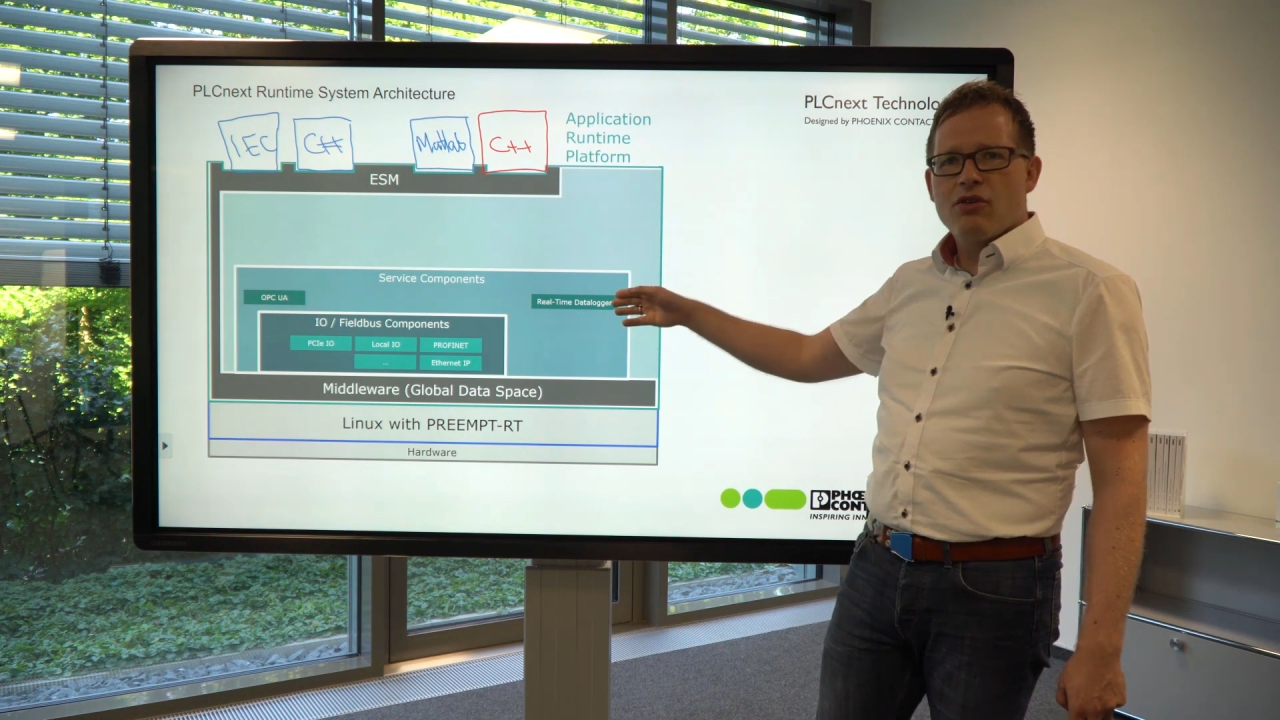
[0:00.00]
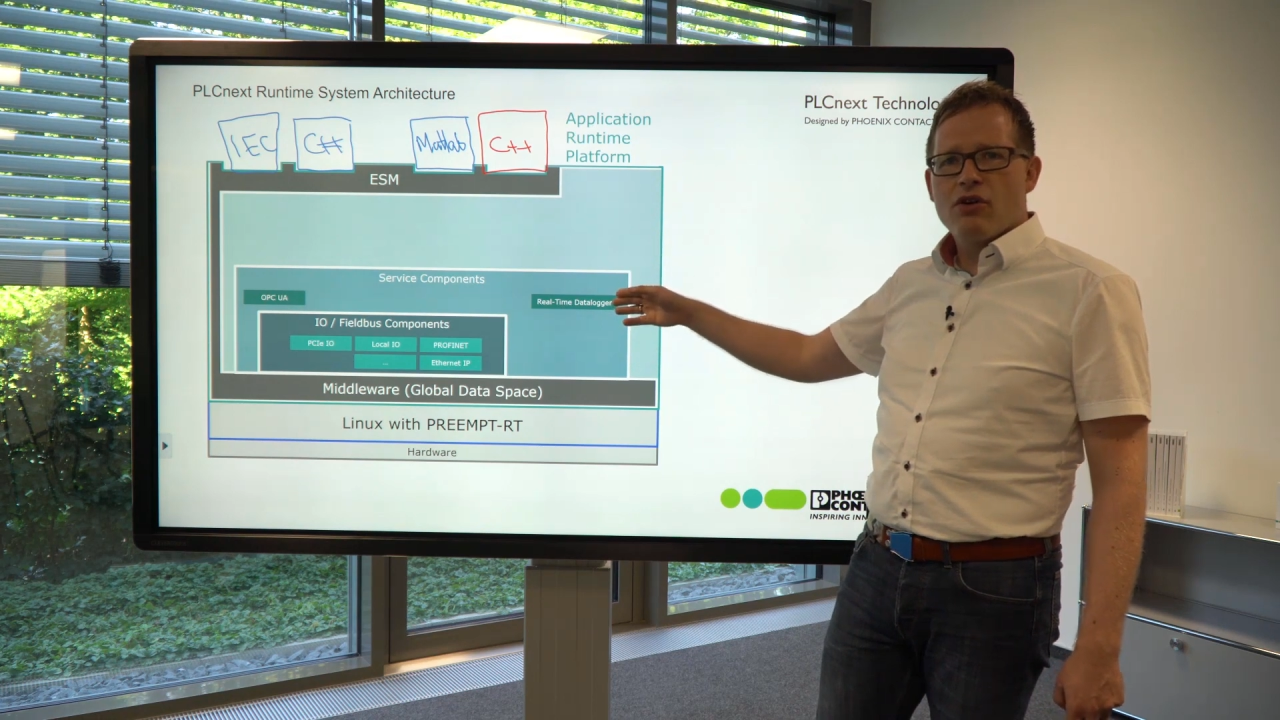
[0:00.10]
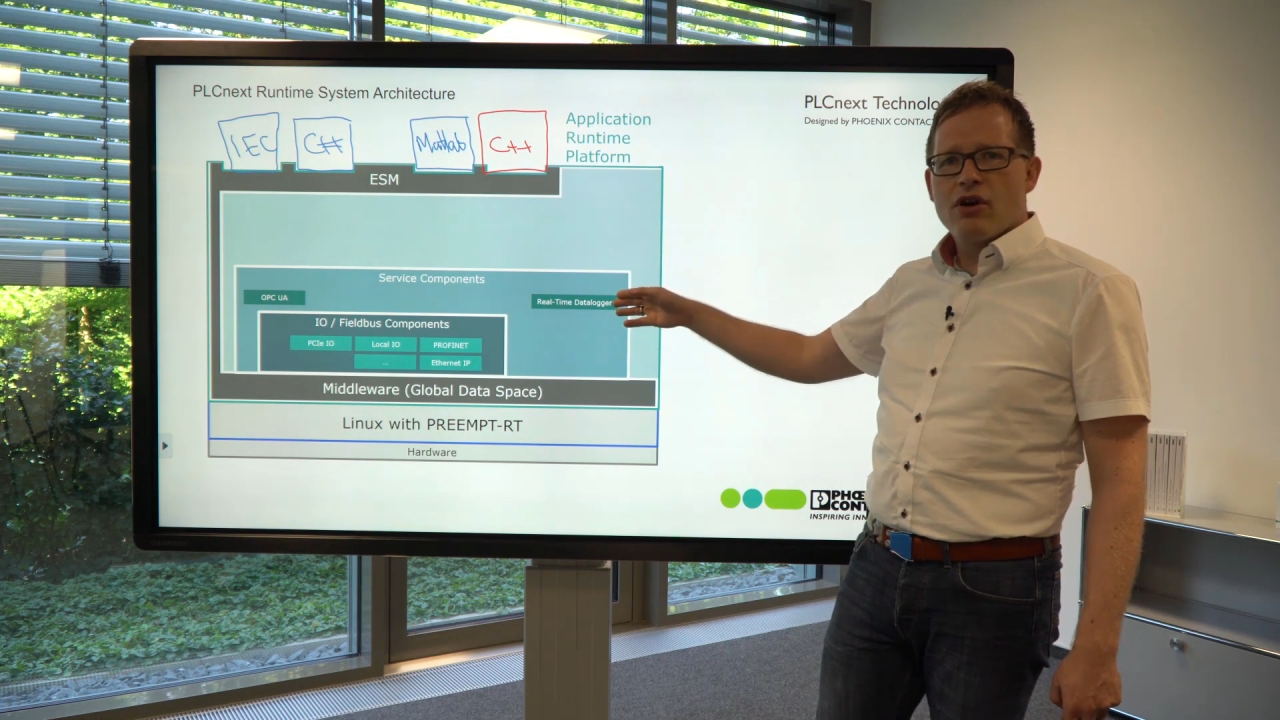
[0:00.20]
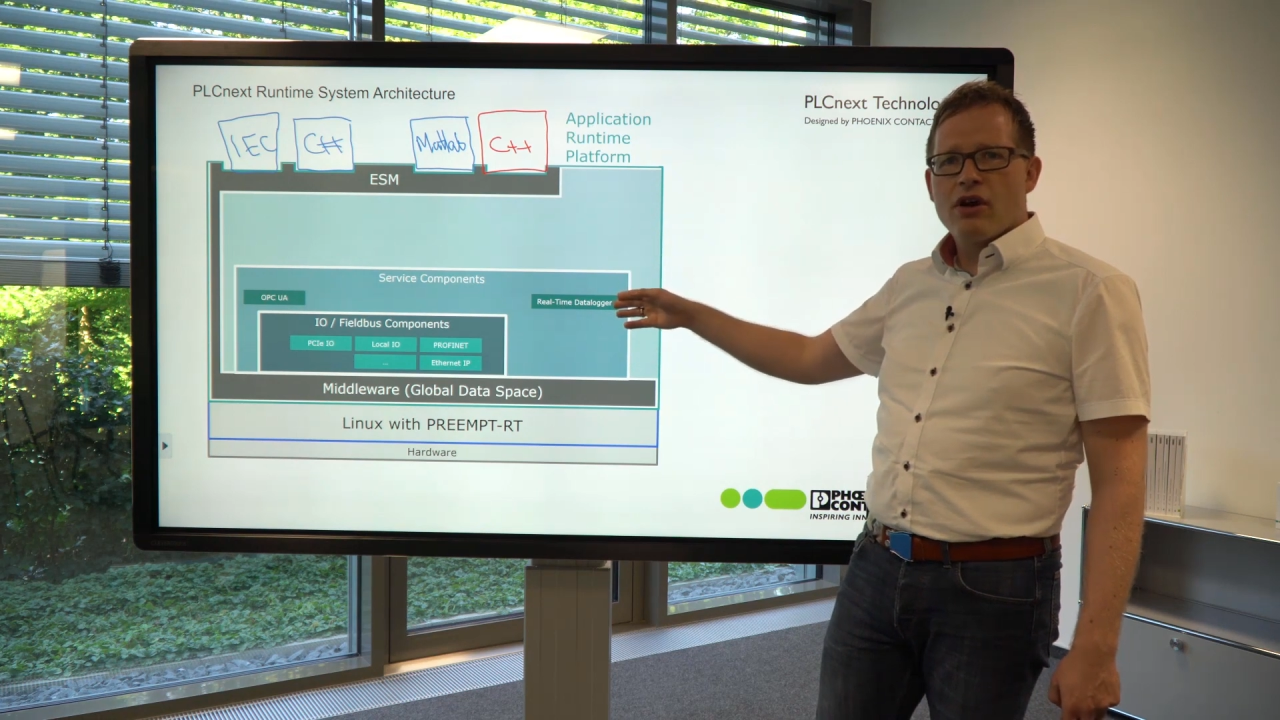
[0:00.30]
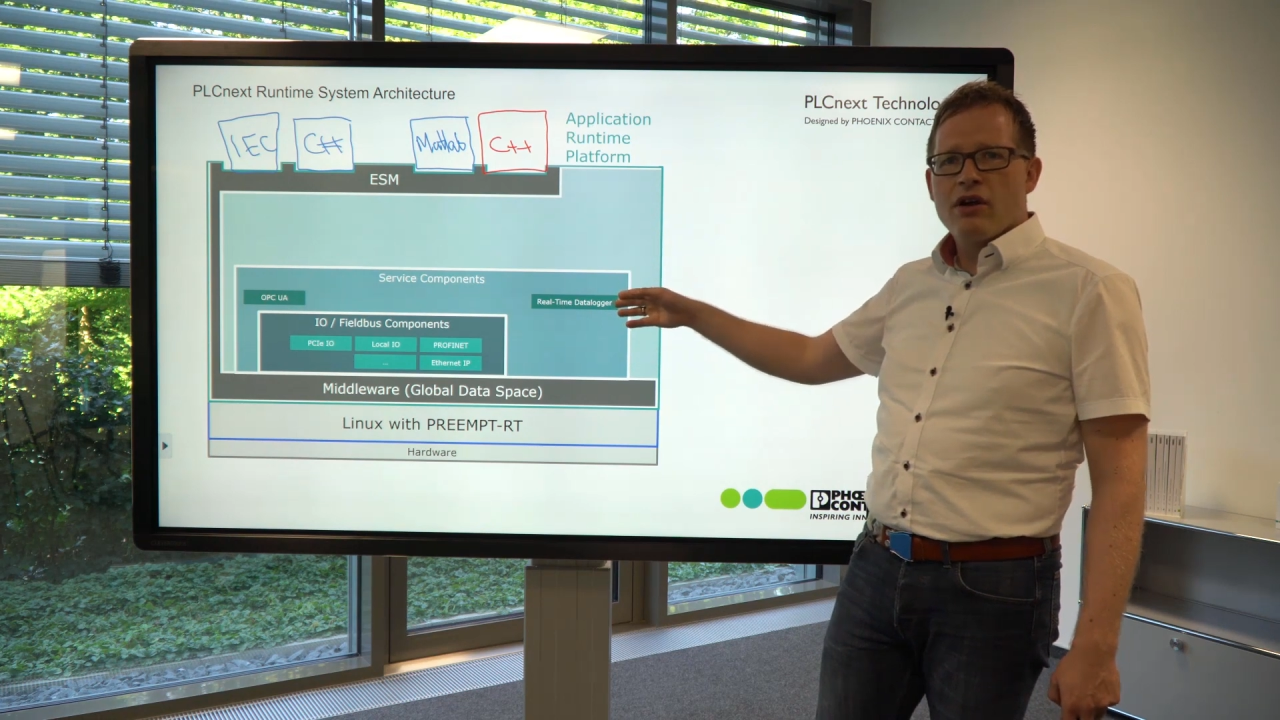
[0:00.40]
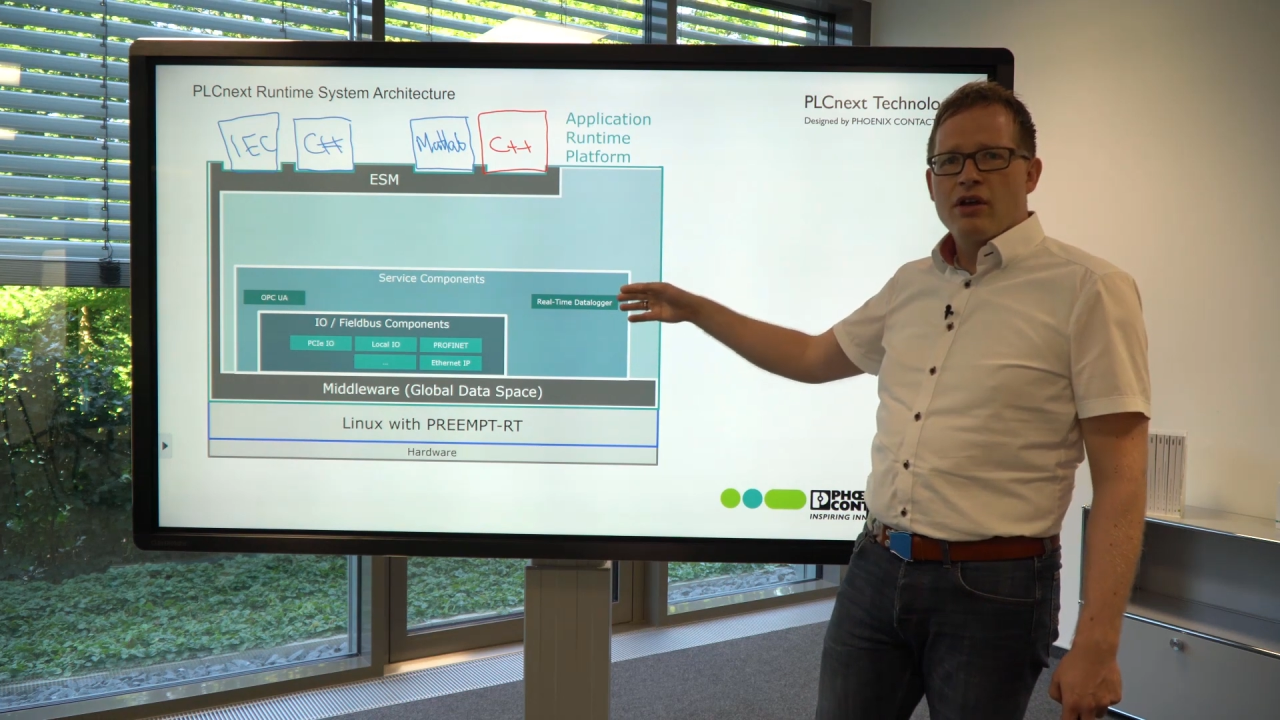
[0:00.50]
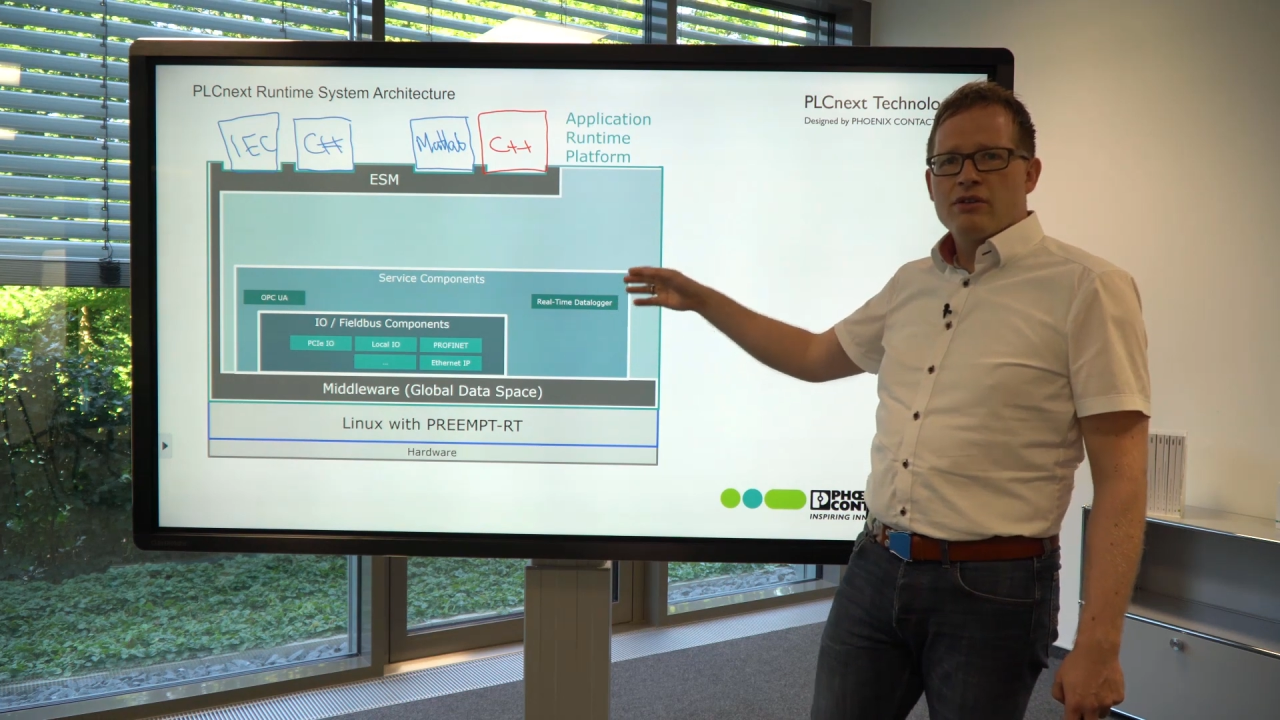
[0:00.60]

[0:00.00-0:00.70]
logger